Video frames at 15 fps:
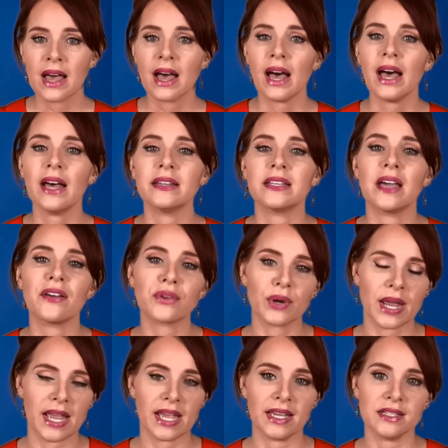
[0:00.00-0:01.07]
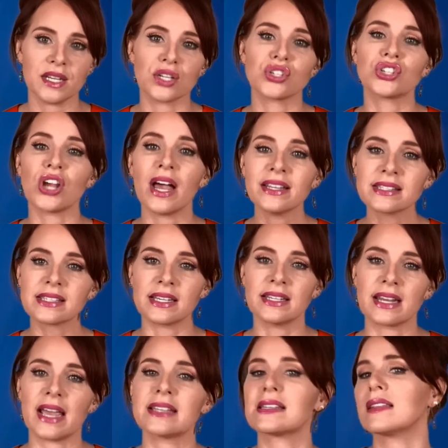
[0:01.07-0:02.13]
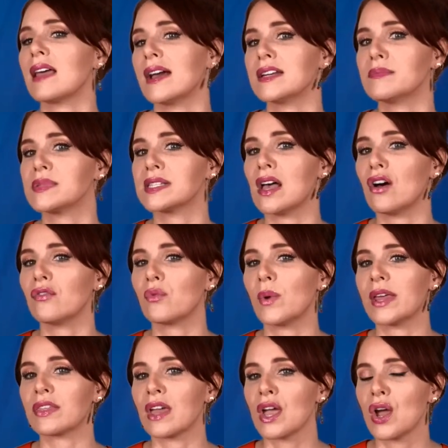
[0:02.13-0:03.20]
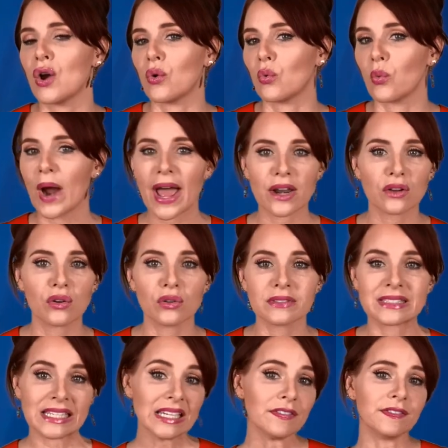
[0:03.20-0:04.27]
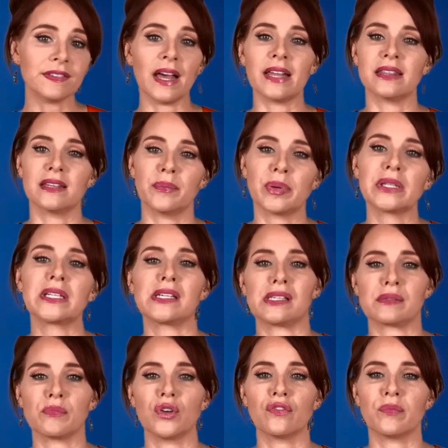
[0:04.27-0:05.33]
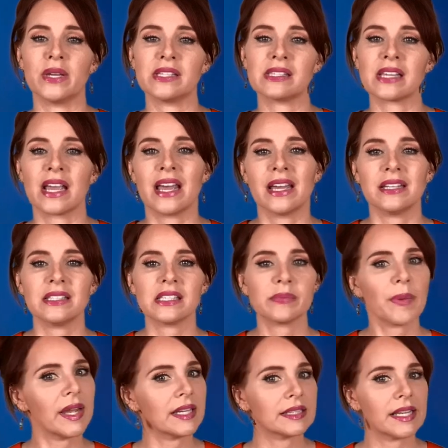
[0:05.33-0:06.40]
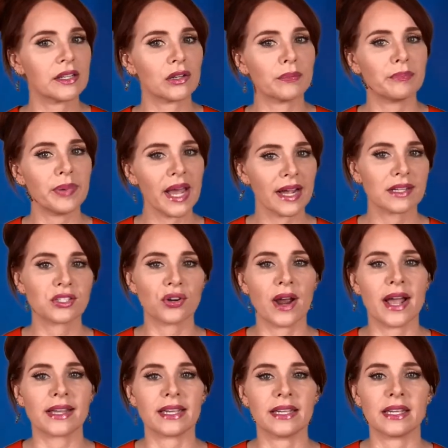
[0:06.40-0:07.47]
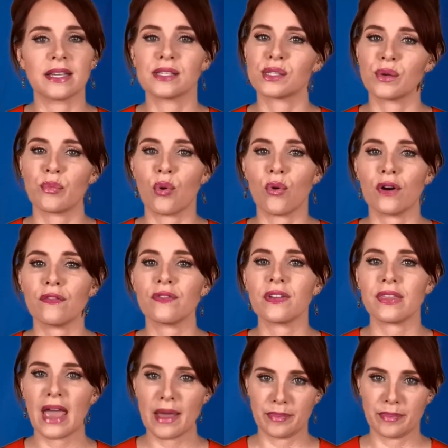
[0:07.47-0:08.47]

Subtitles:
On the other hand, Johnson has aligned himself with radical defund the police movements, despite later backtracking his support for that